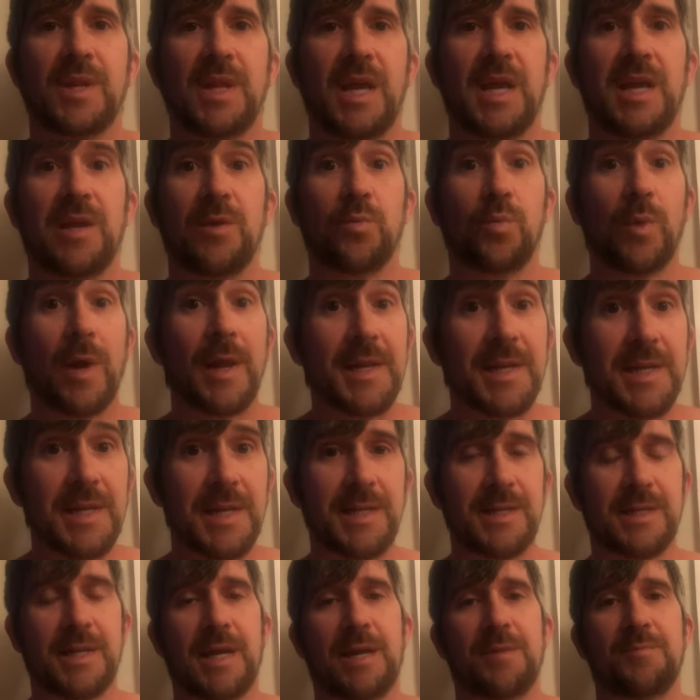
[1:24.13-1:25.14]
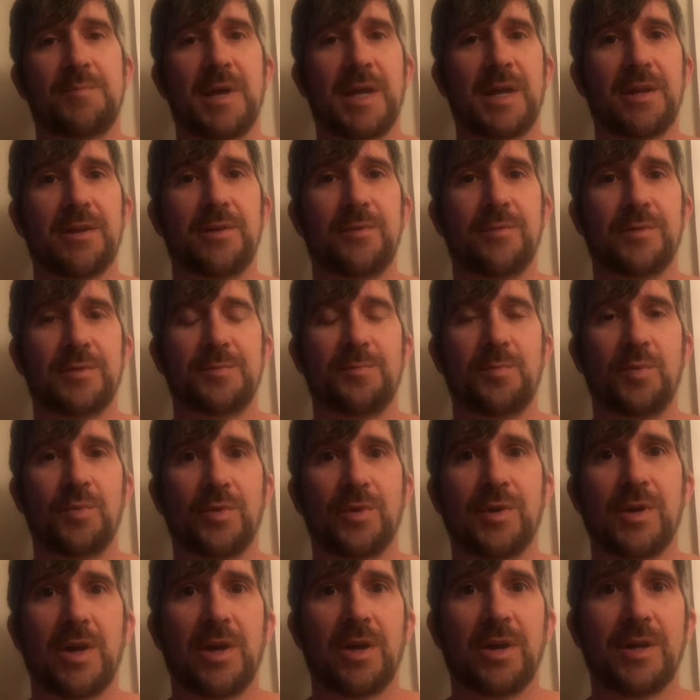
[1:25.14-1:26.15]
a Wendy I met who was
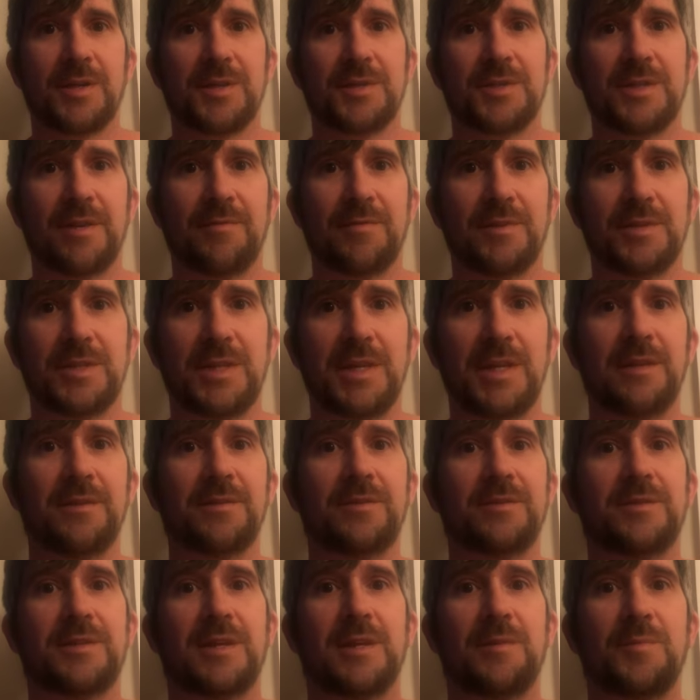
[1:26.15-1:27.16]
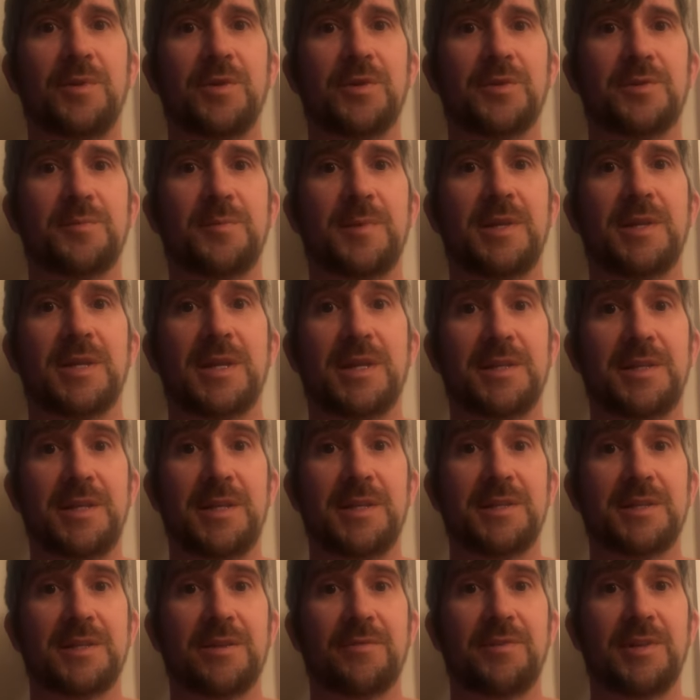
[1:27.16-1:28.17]
born August 17th, same year as me,
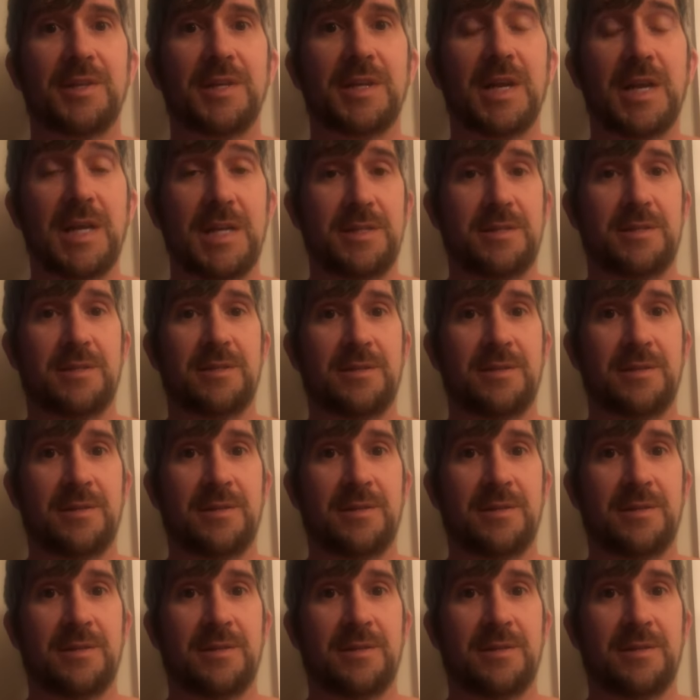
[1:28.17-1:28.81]
1979,